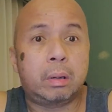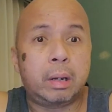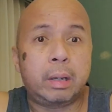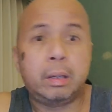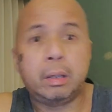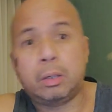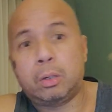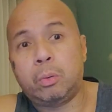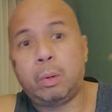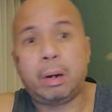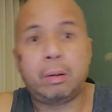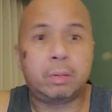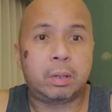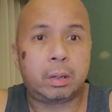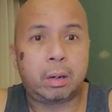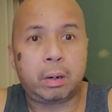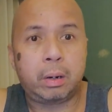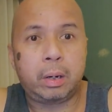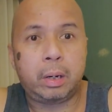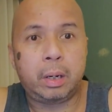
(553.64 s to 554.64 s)
I did 2 hours of
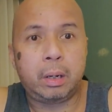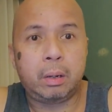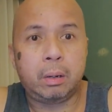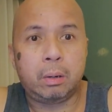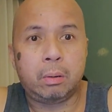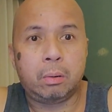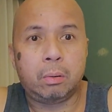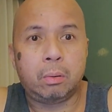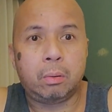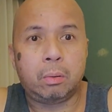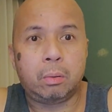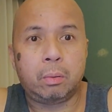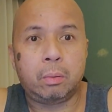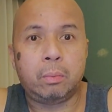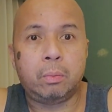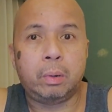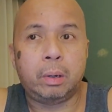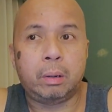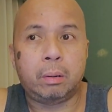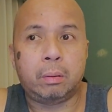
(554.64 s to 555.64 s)
cardio.
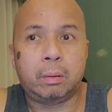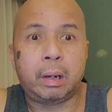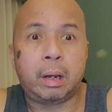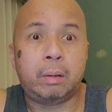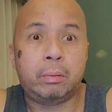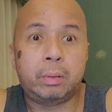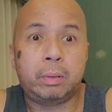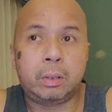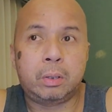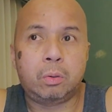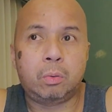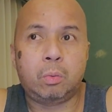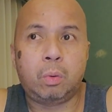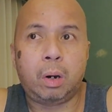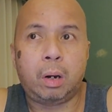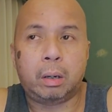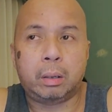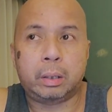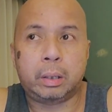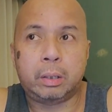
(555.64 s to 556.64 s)
Well, how did you
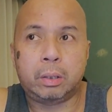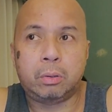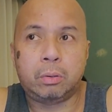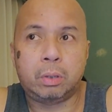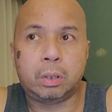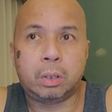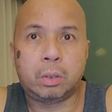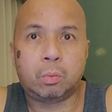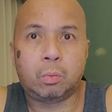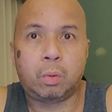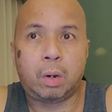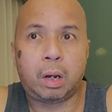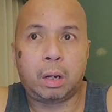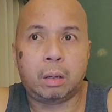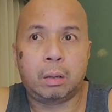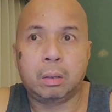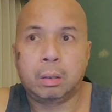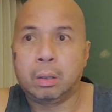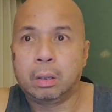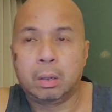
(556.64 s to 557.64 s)
walk? Did you just
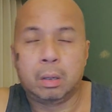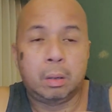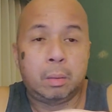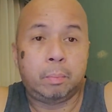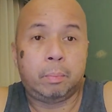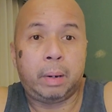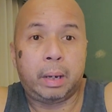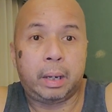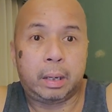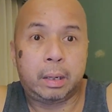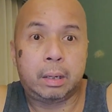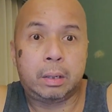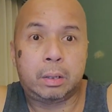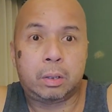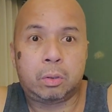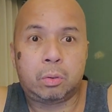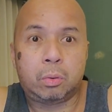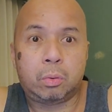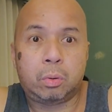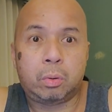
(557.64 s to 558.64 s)
walk by each
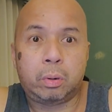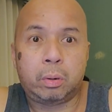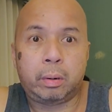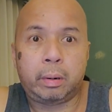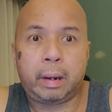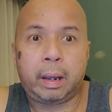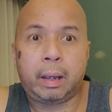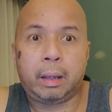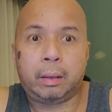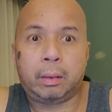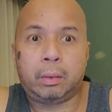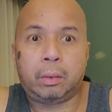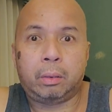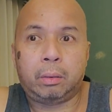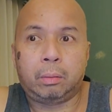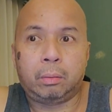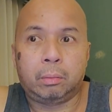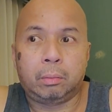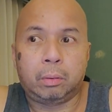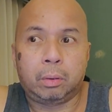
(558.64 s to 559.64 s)
store at
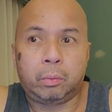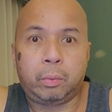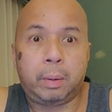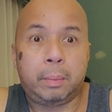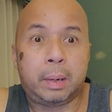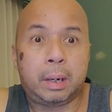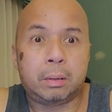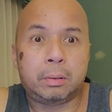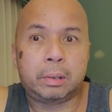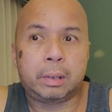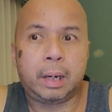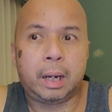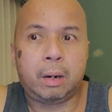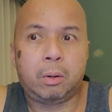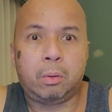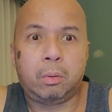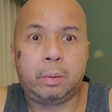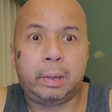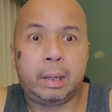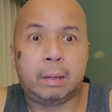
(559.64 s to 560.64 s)
3 miles an
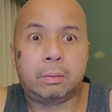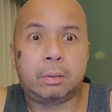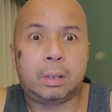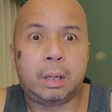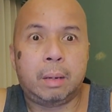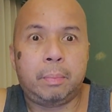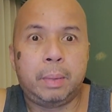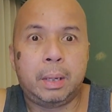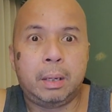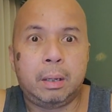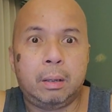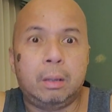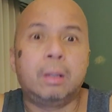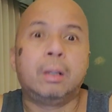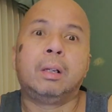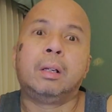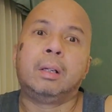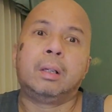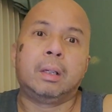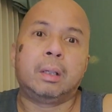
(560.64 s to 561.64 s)
hour without stopping?
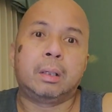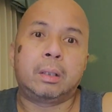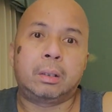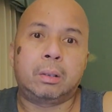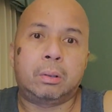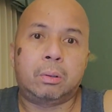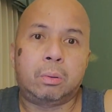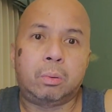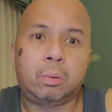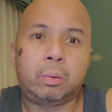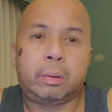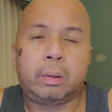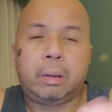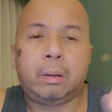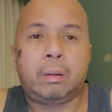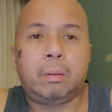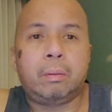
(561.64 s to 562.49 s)
So